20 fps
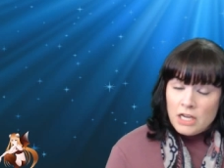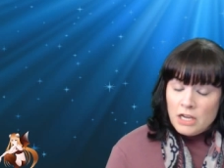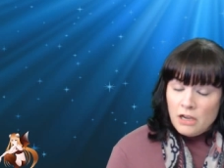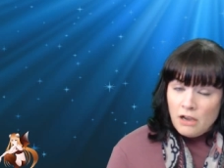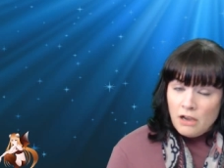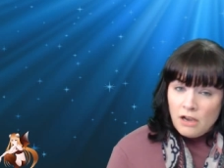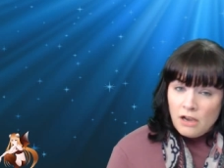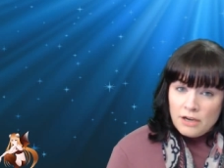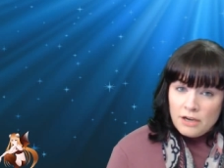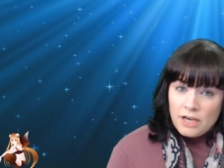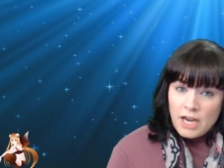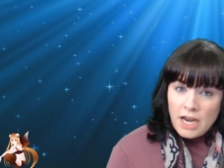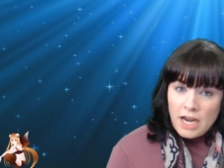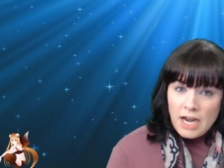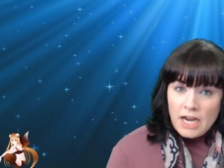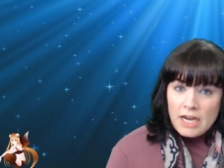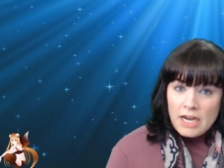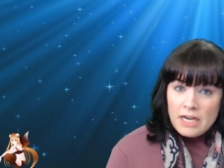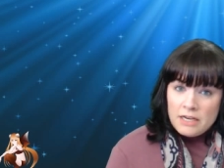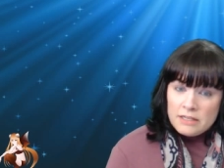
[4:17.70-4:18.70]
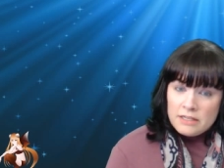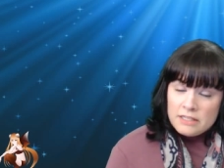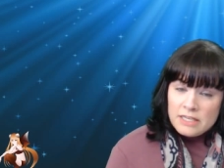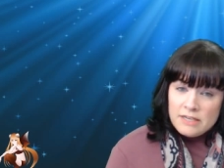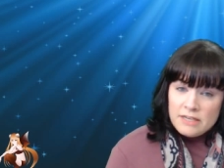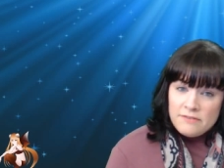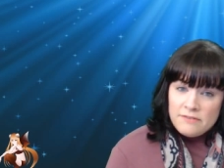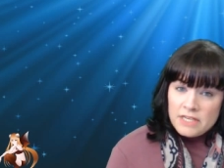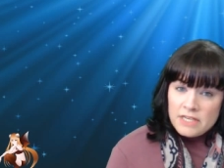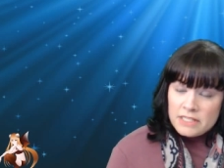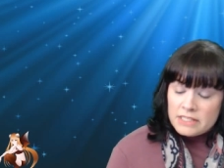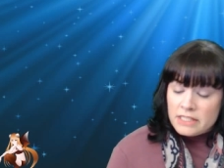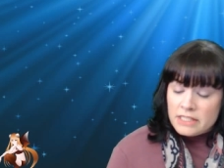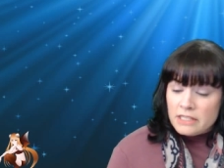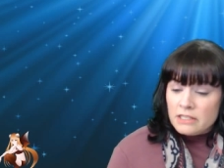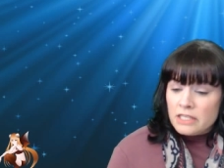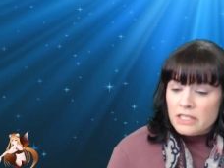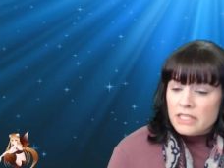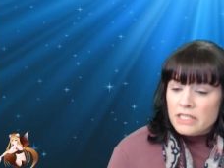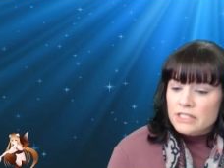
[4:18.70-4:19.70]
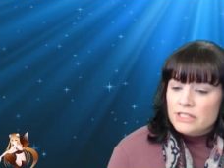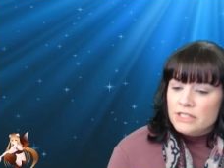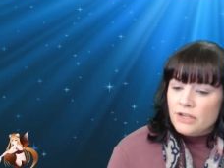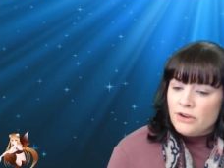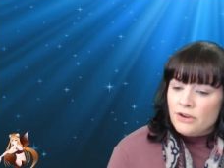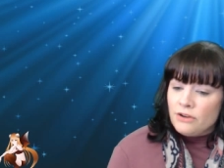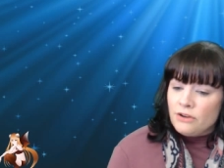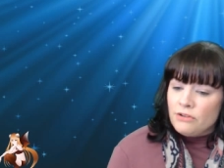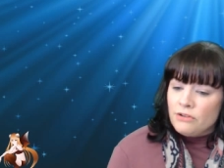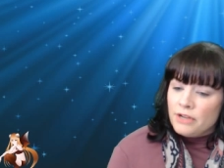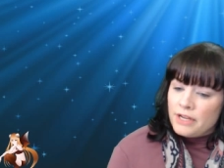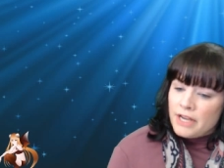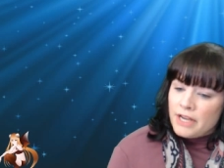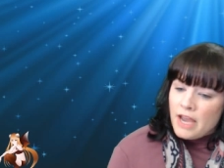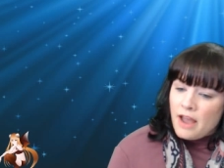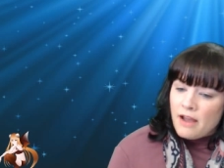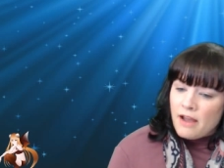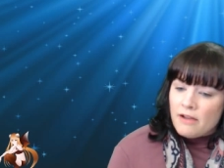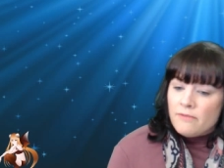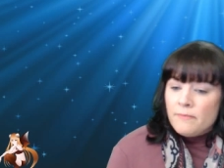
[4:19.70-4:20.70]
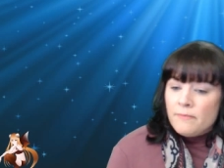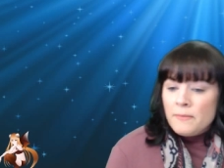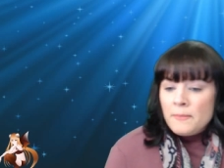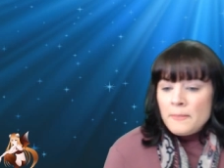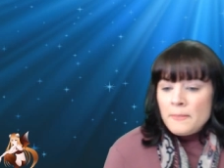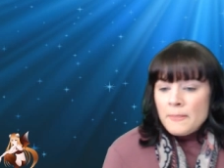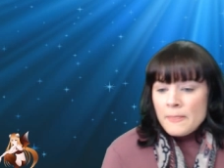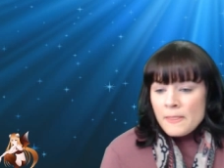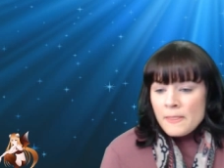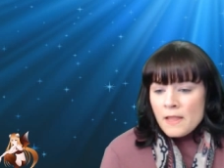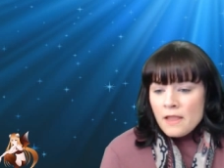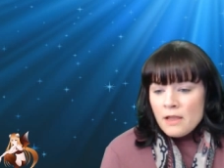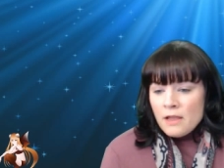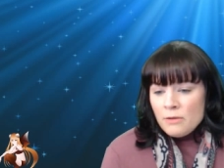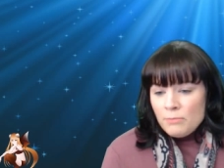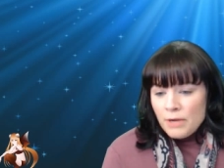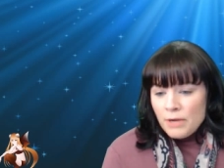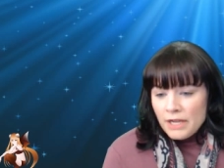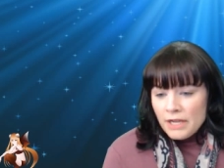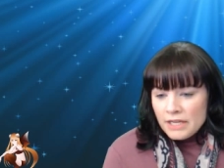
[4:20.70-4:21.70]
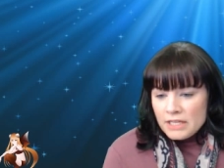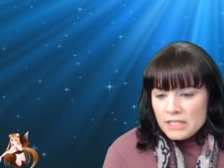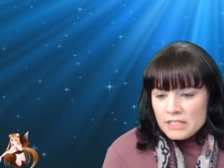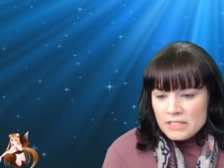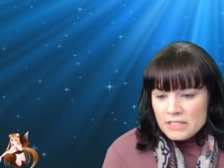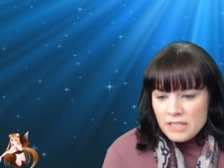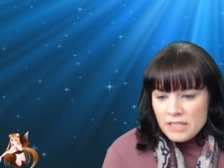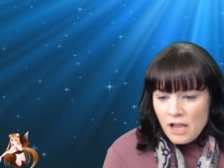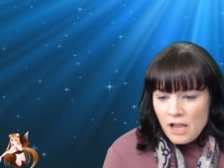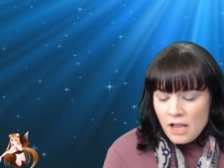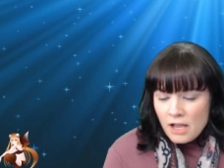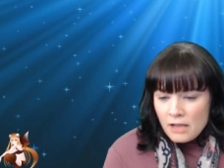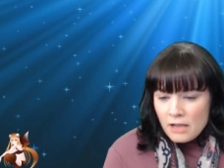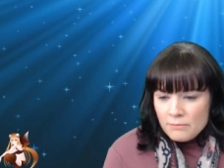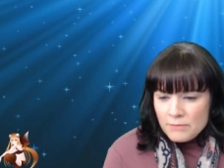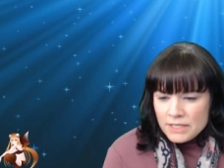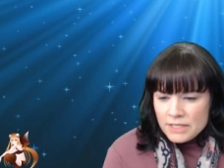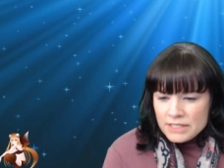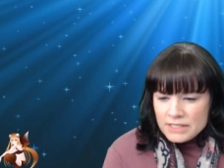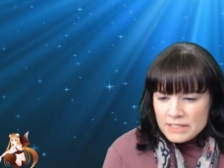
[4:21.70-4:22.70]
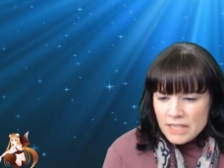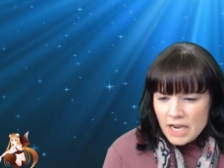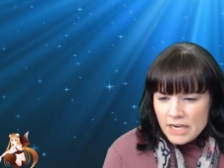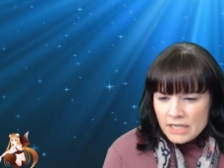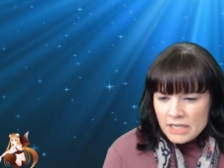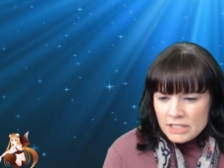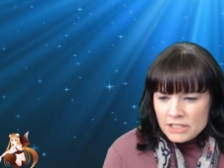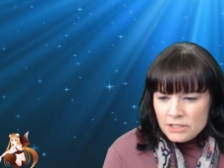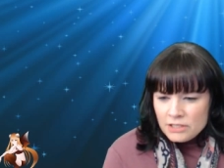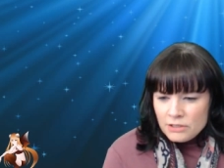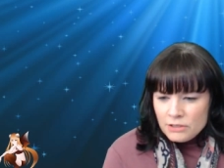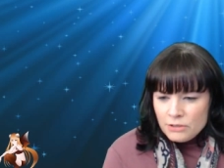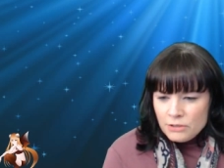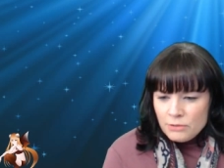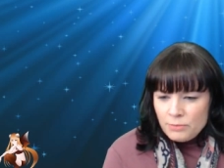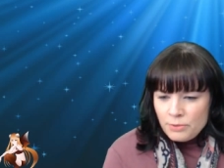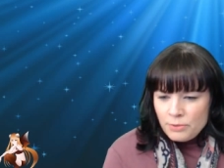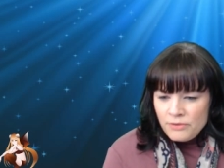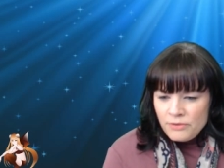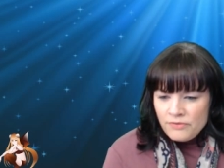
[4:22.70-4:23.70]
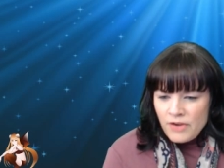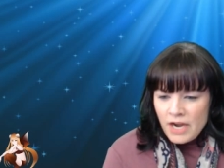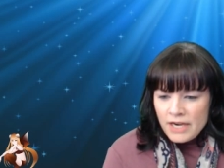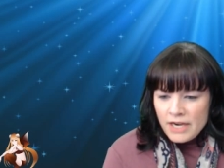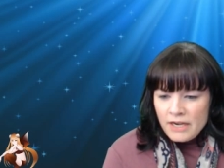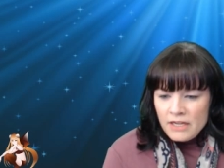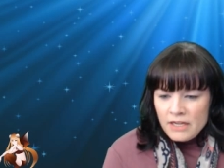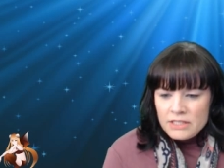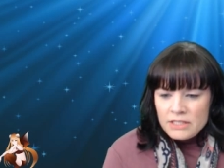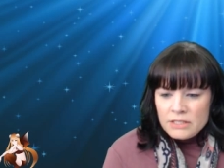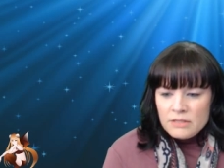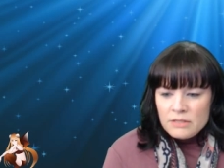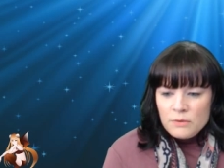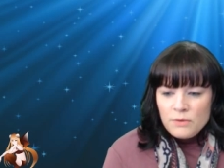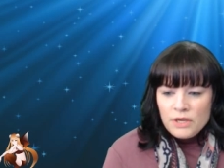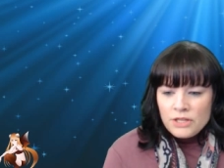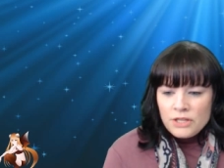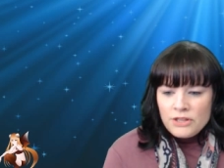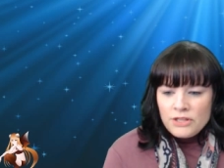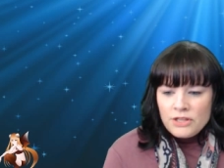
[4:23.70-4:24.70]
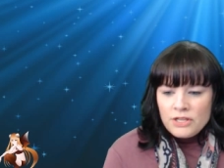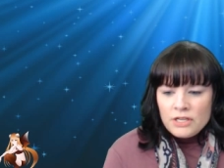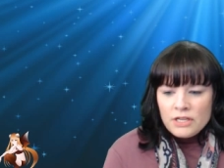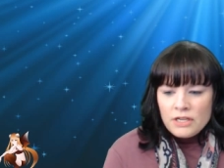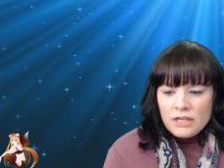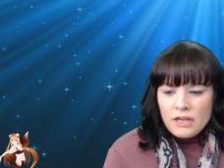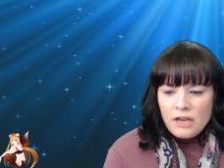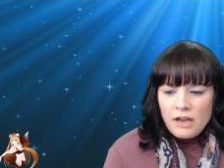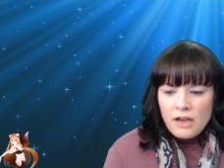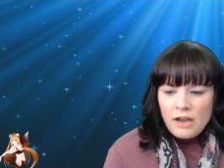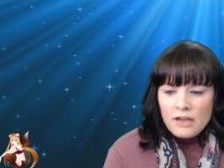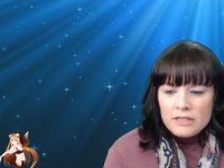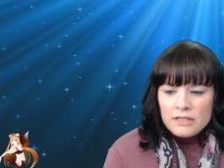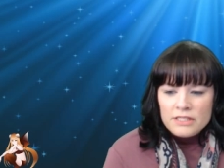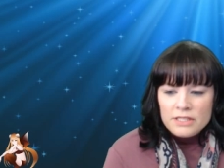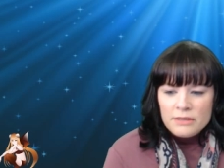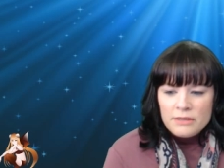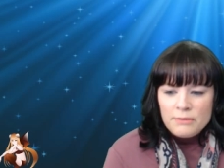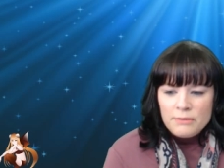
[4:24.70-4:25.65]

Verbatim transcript: on a TV series. So, yeah. But Tom decided to provide us with some